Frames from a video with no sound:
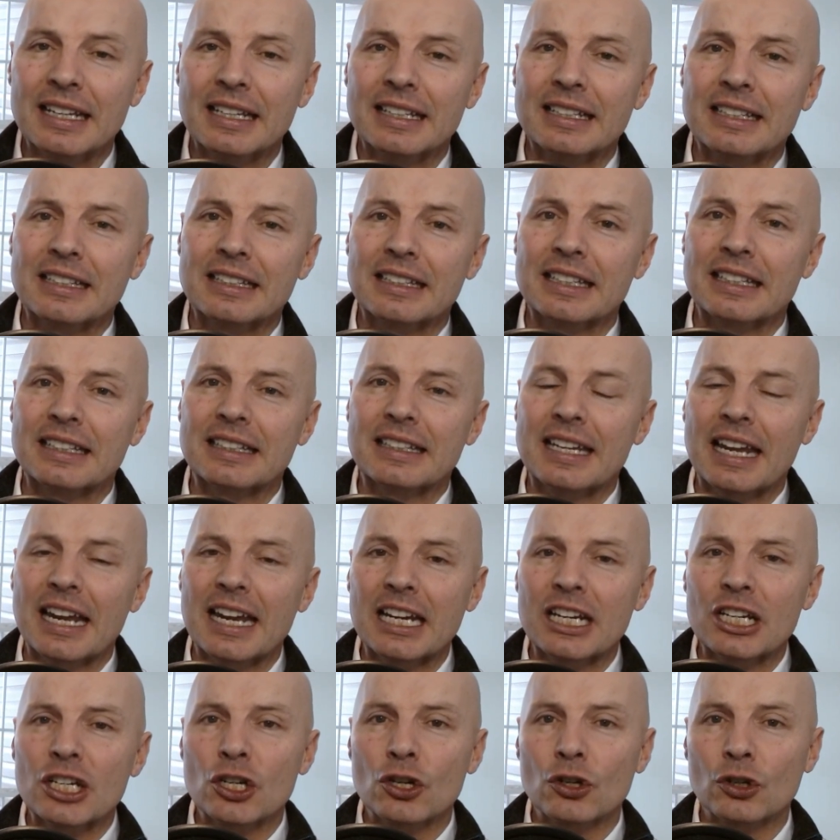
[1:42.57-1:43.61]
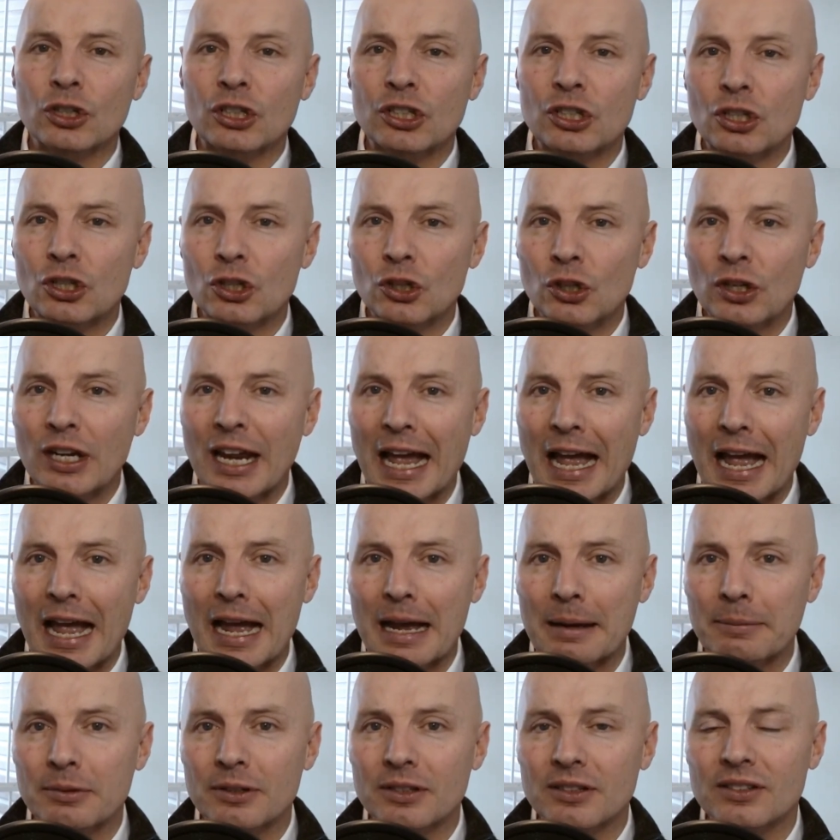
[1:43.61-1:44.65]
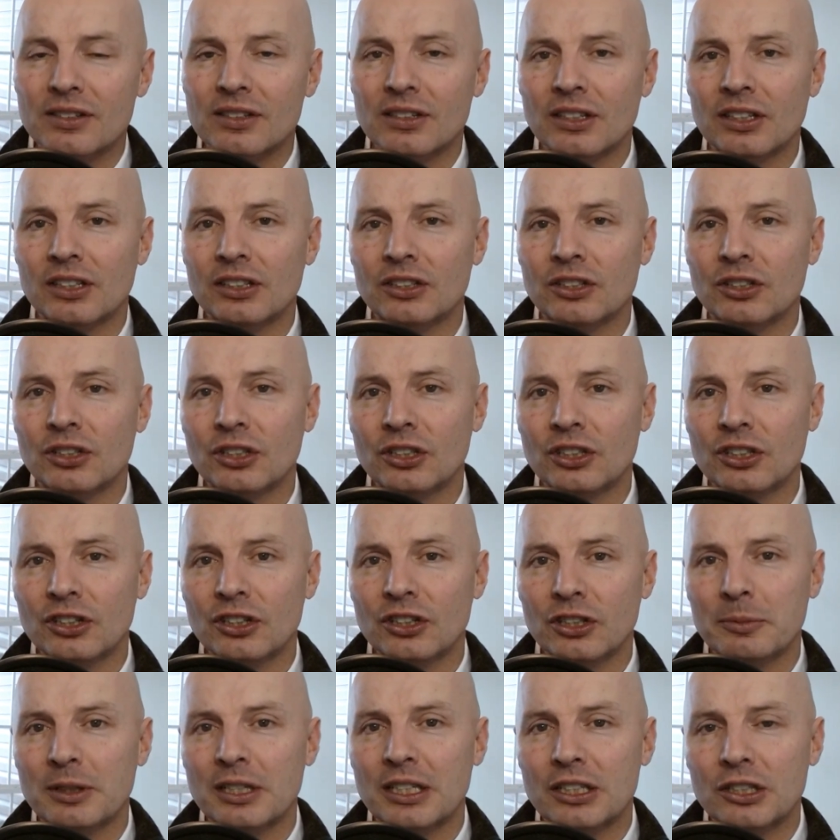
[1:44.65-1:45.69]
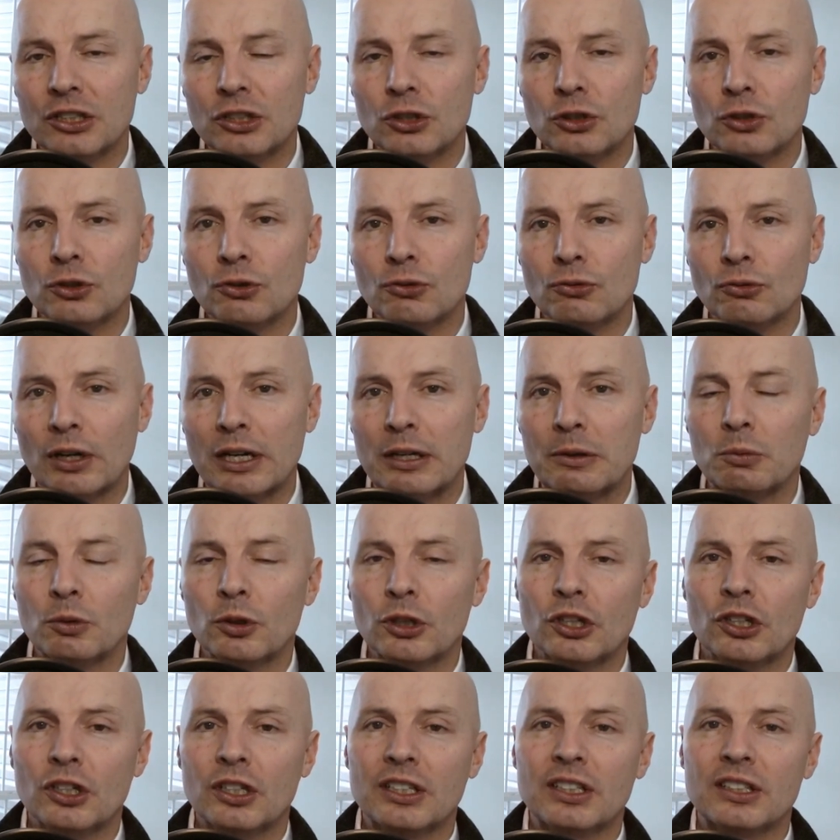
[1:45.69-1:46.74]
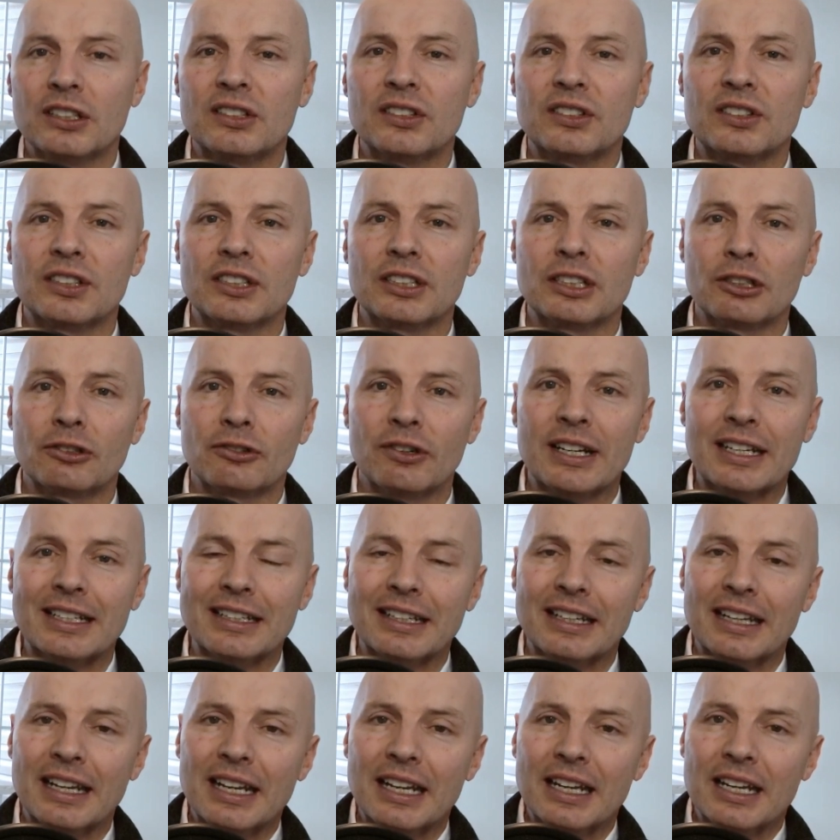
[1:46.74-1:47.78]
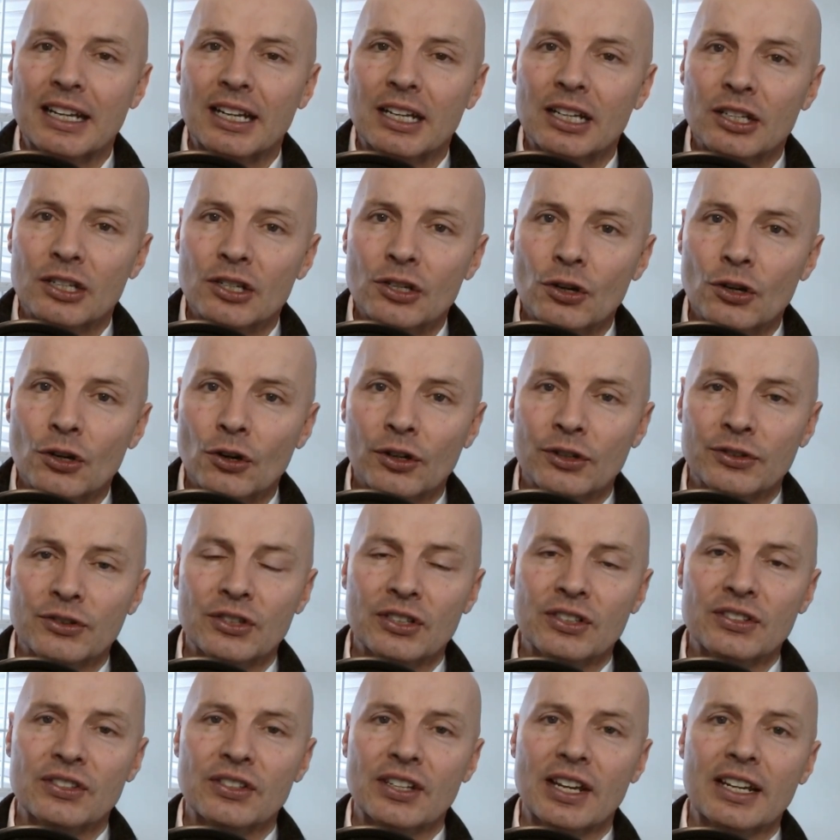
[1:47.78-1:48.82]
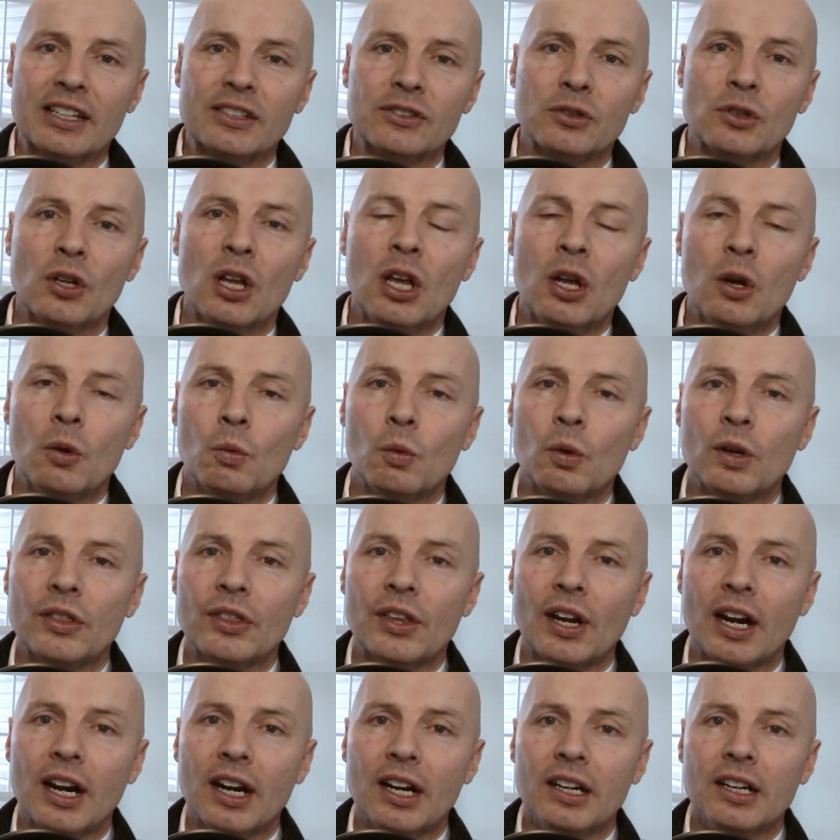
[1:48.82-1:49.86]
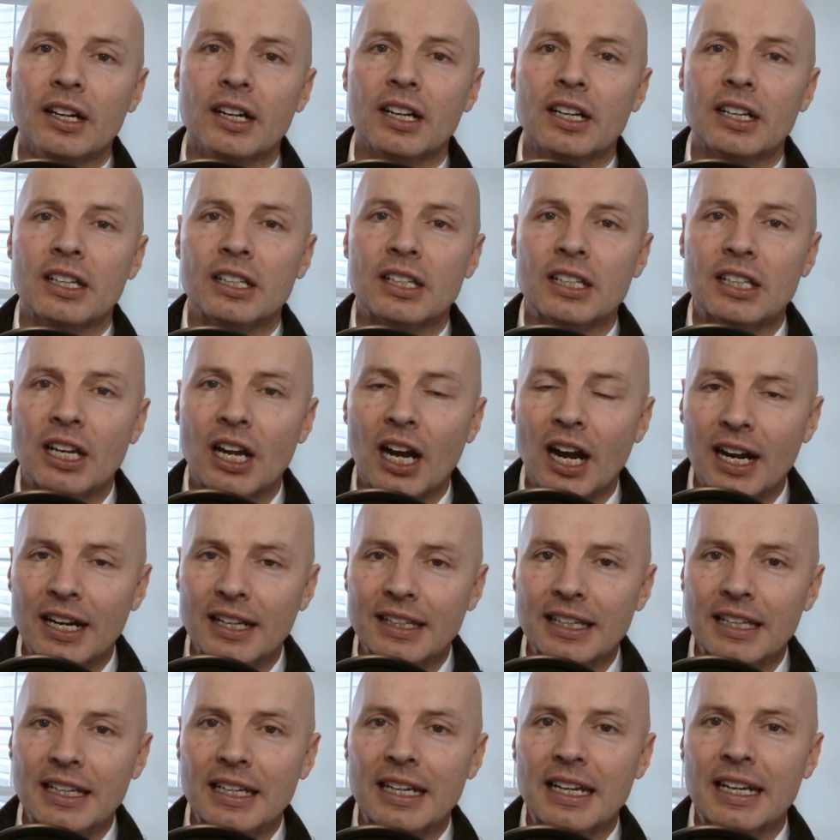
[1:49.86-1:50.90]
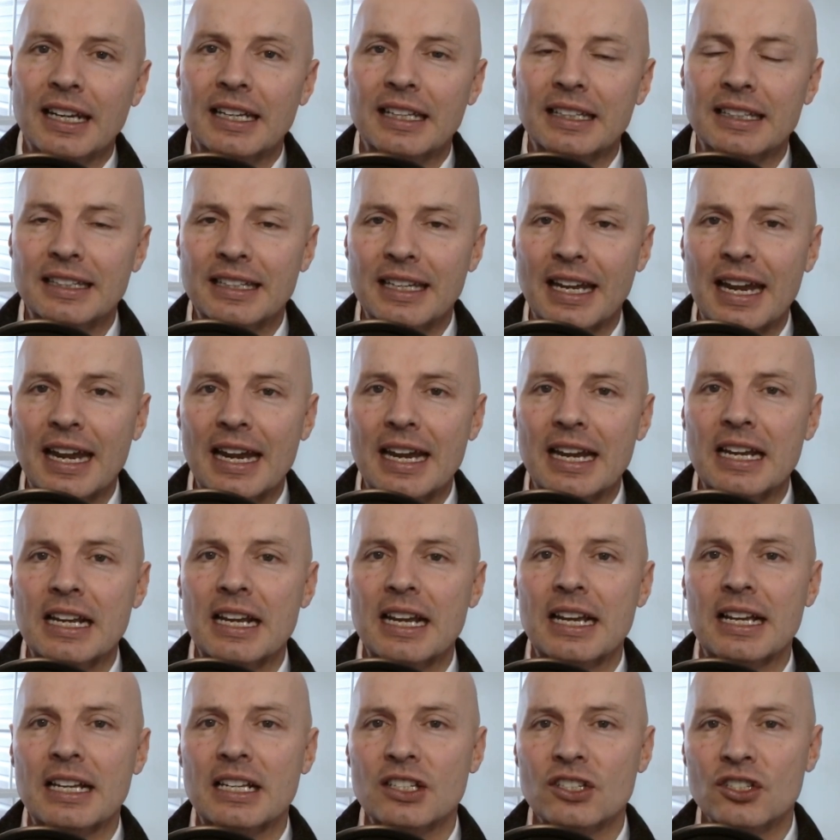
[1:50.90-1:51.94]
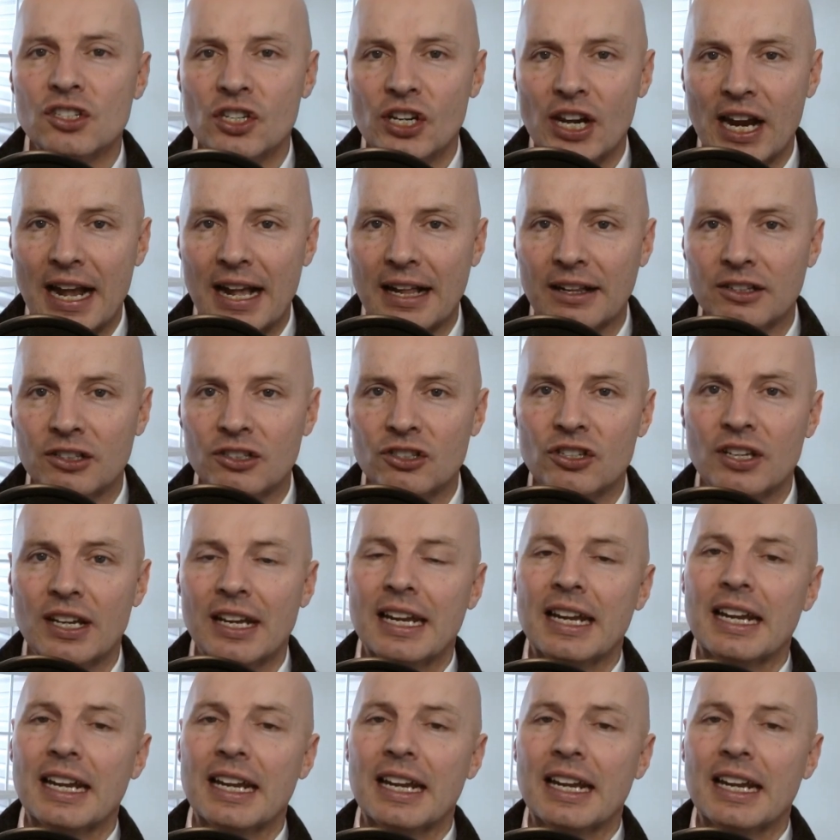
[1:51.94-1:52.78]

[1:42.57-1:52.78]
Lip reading: to take your good habits and turn them into great. We're going to accelerate your success with our 90-day challenge.